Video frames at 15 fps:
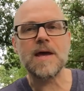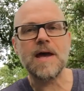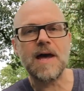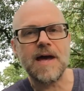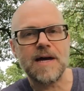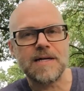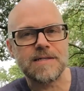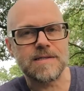
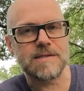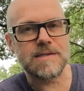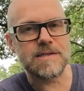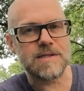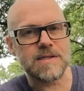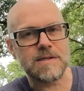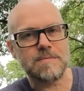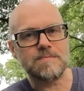And
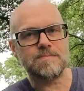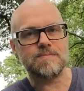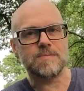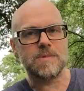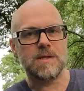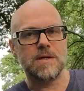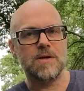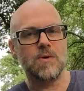
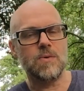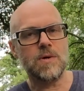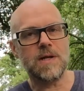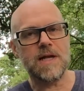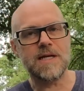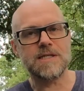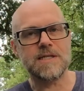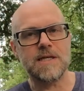well,
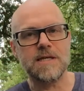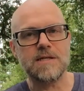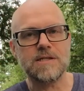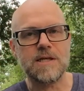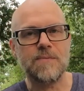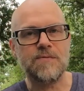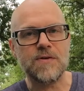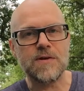I say
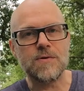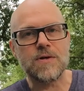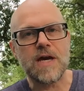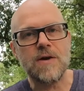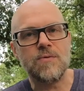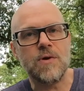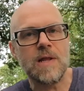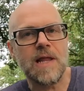something you
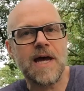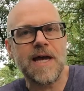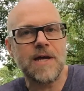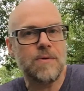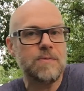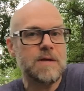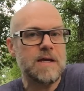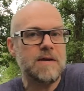can rely
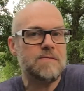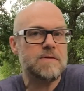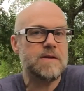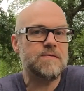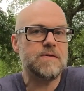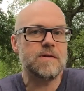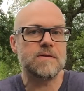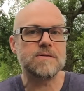on, even
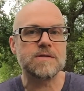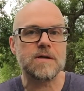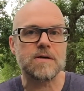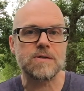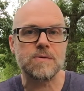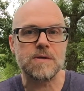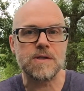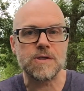if you don't talk
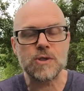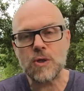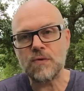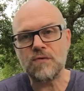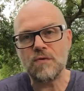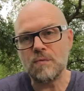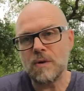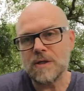to each other
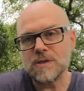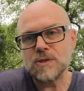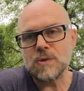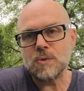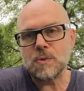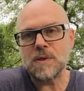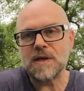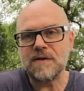for months
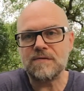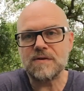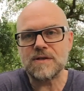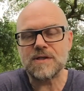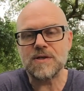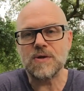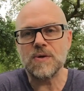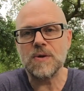or whatever.
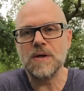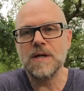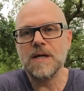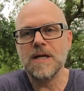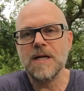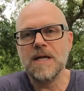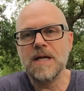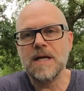So,
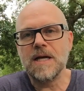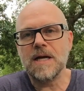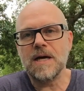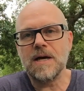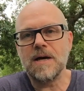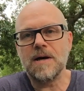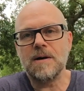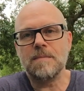
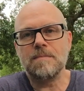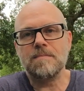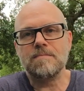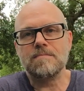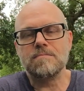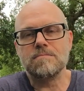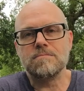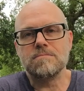um,
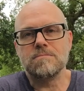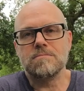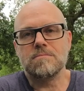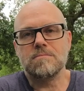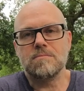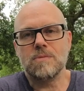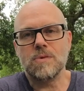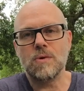
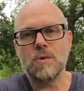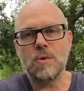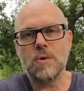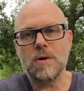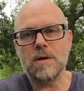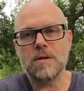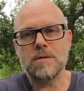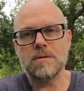
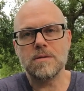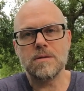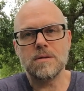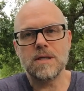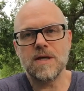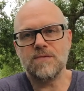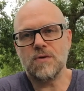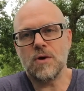or
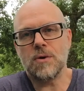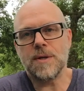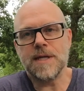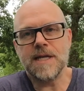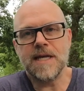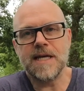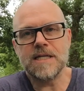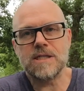if you are in
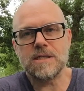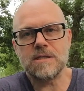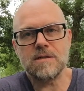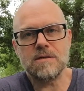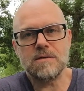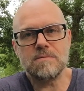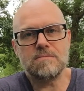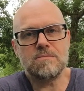need,
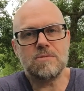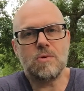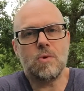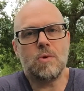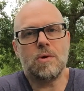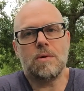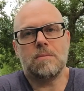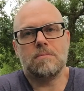
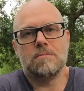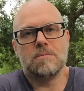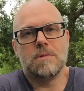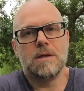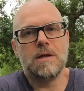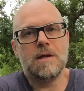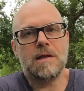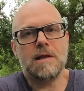or
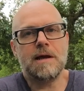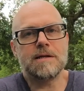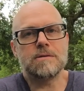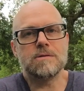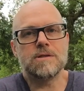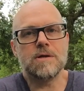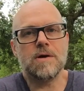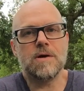like
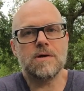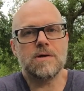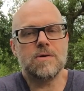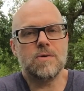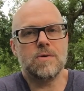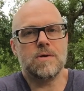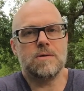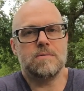to talk,
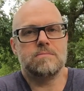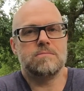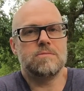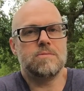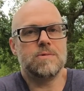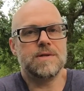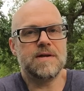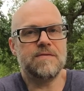or
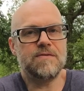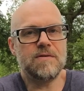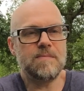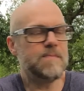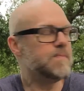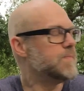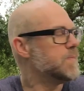whatever.